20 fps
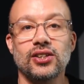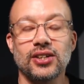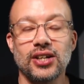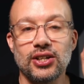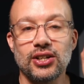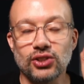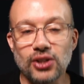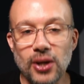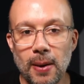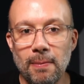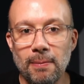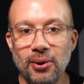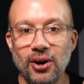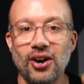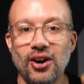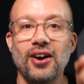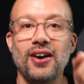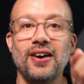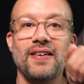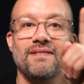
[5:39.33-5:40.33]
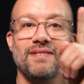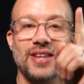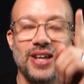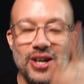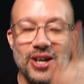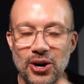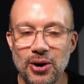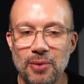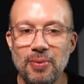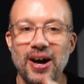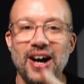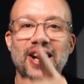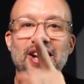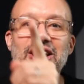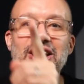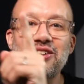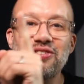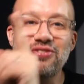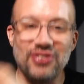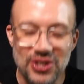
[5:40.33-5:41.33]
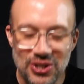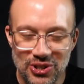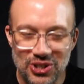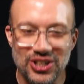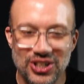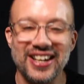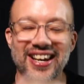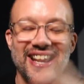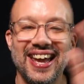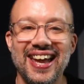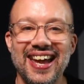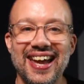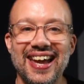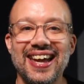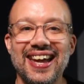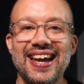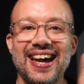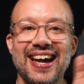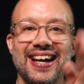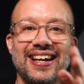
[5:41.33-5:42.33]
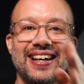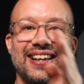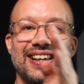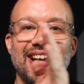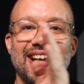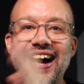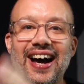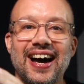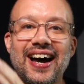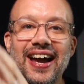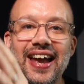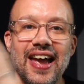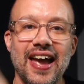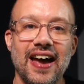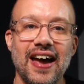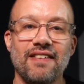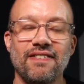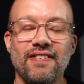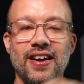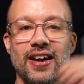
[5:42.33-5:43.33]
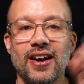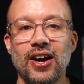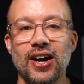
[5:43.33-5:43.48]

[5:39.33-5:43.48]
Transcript: lumbar inner body fusion, ALIF,